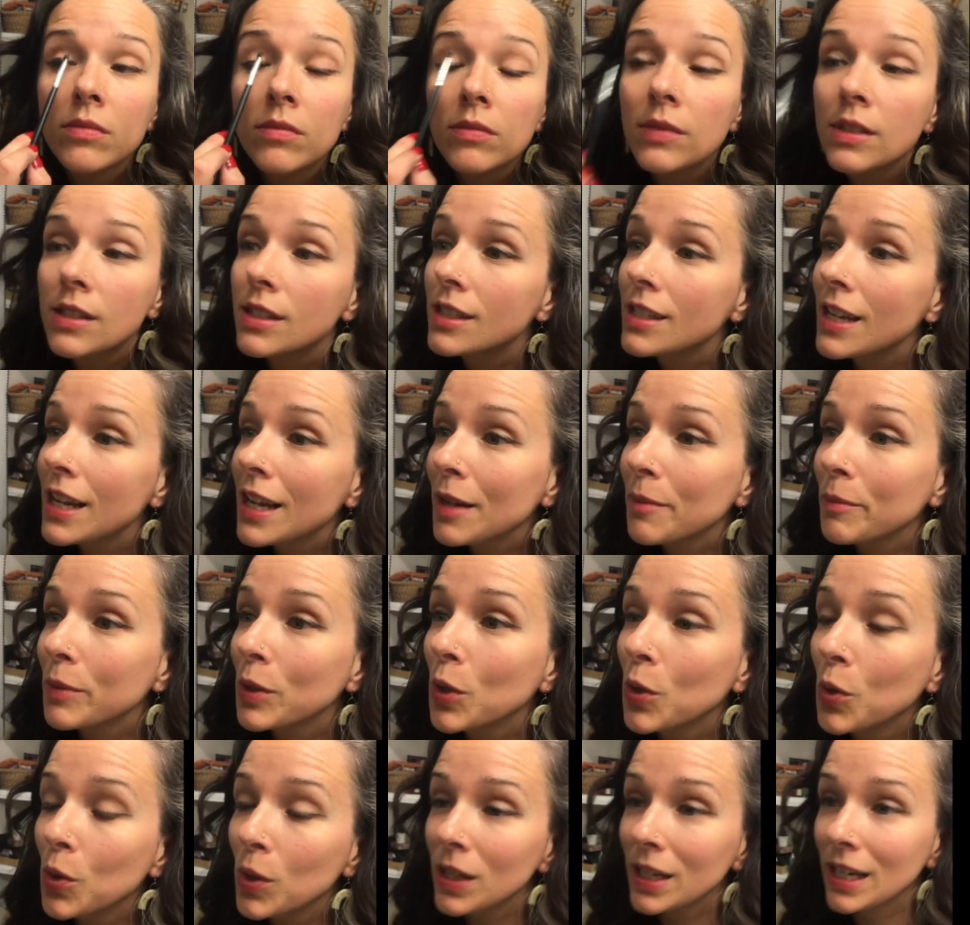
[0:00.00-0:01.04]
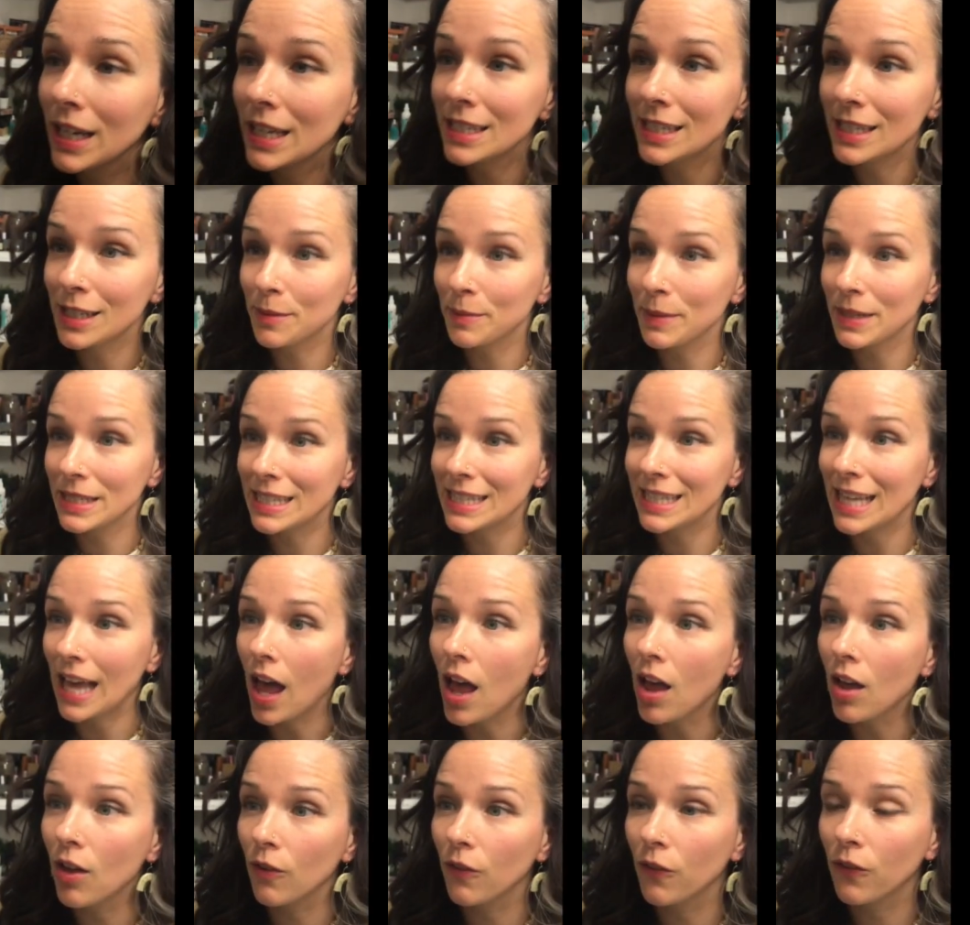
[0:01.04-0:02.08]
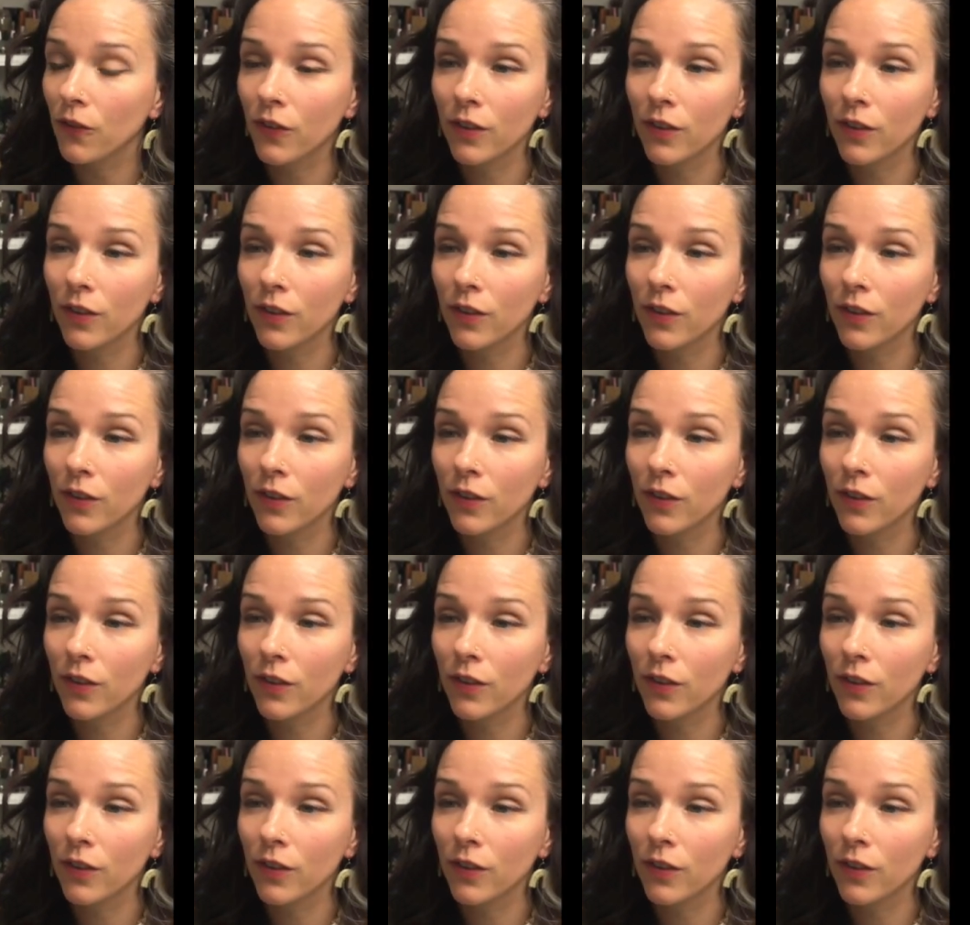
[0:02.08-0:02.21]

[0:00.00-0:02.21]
it's damn cool, and I did it myself.